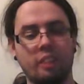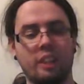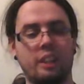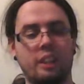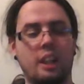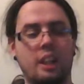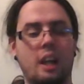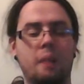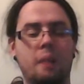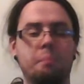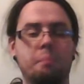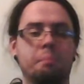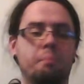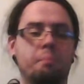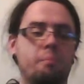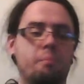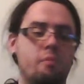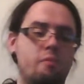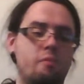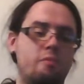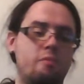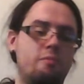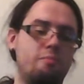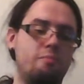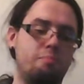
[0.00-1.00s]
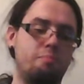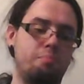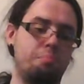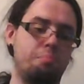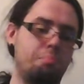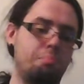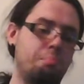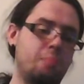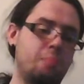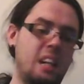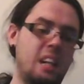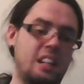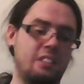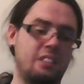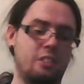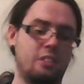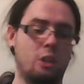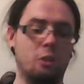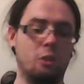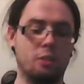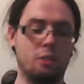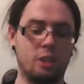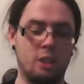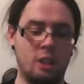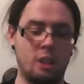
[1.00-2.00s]
I'm
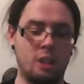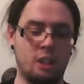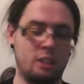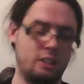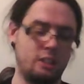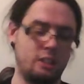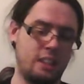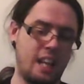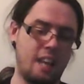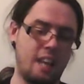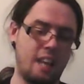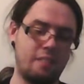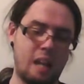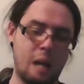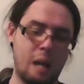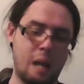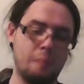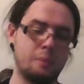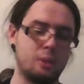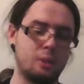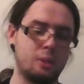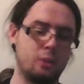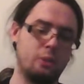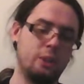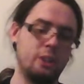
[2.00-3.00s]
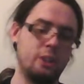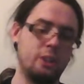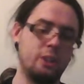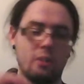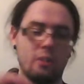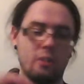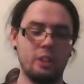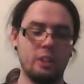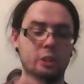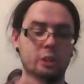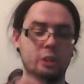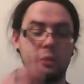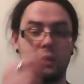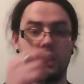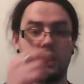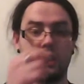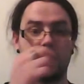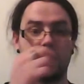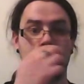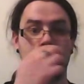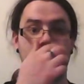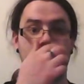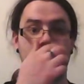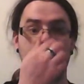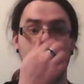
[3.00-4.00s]
overall have absolutely no issues with the
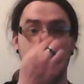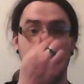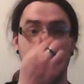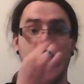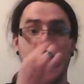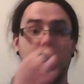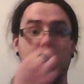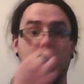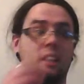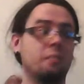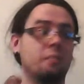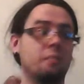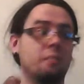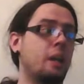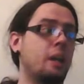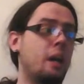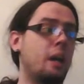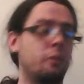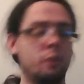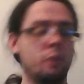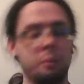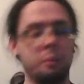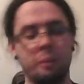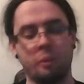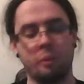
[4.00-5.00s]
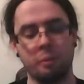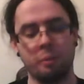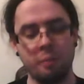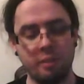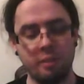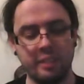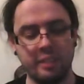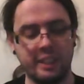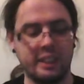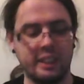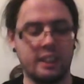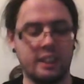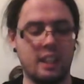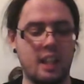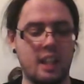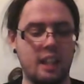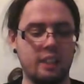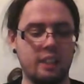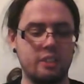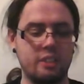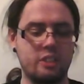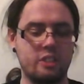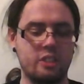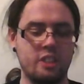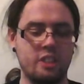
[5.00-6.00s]
Strife. I will be removing the
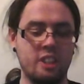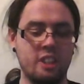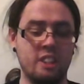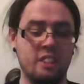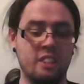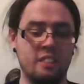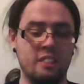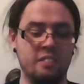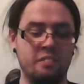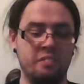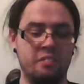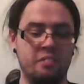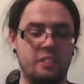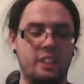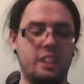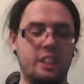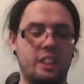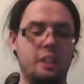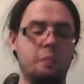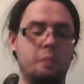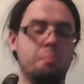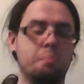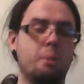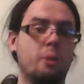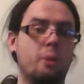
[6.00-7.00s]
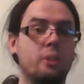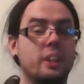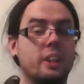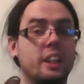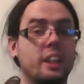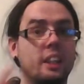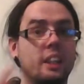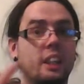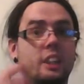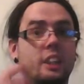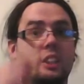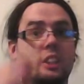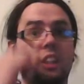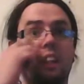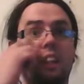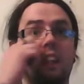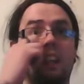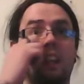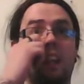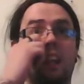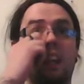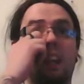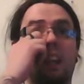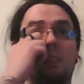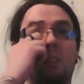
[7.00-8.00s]
locks, both
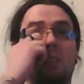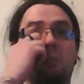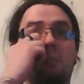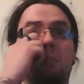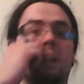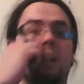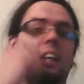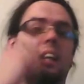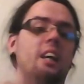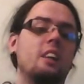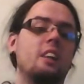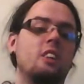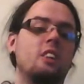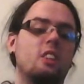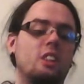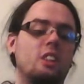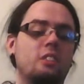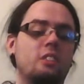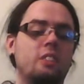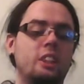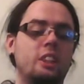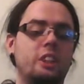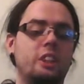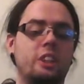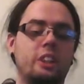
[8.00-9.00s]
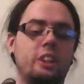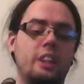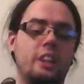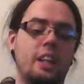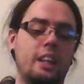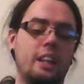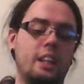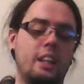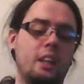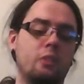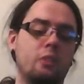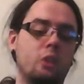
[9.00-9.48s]
electronic and mechanical eventually, and I